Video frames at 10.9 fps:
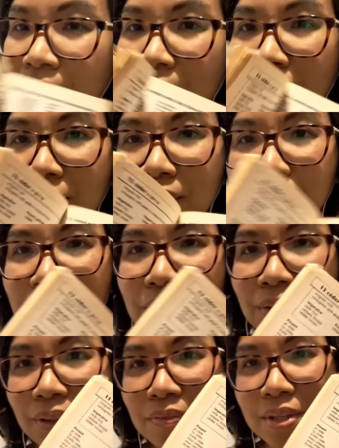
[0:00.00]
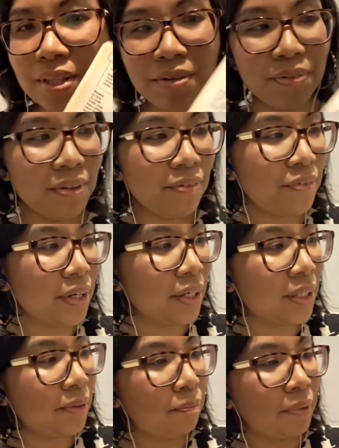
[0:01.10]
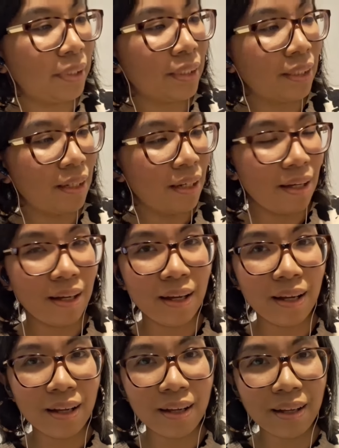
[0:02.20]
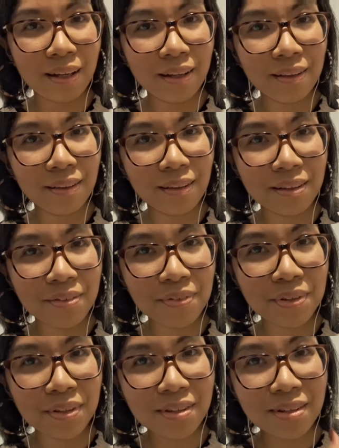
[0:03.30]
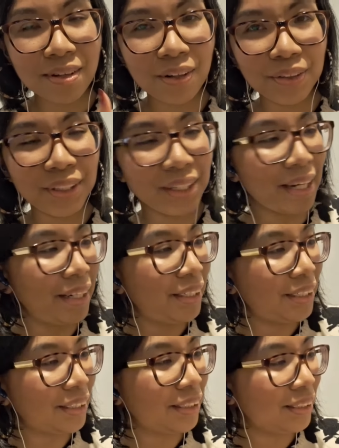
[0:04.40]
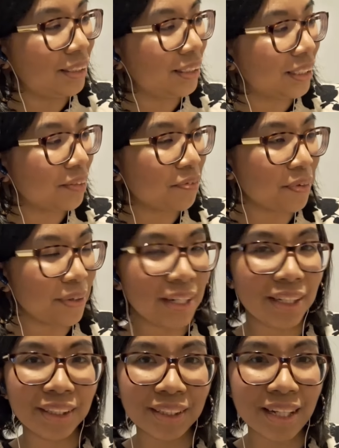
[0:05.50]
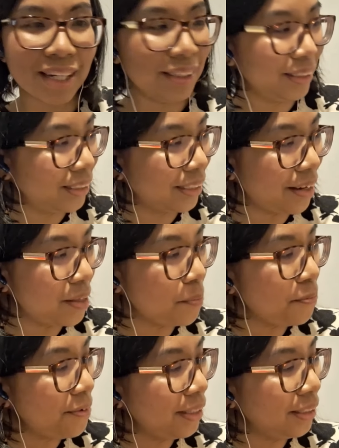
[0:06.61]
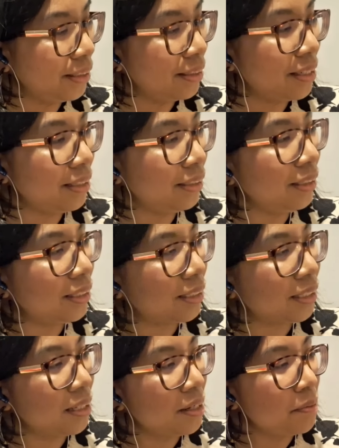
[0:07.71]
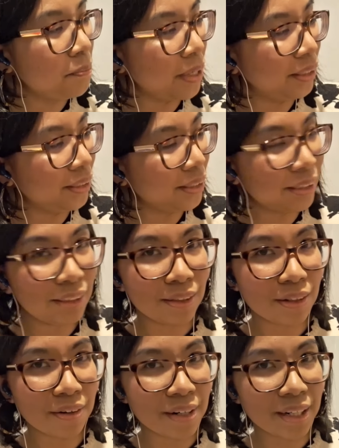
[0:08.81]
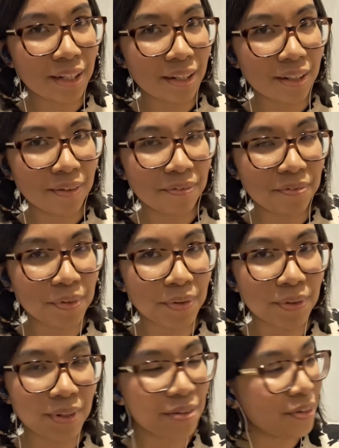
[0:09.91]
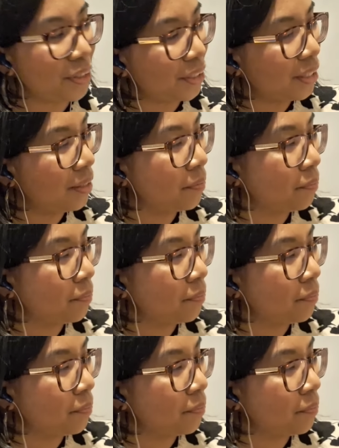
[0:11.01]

It's got all of the different verbs and the different conjugations for each tense, like the present tense, past historic for literature,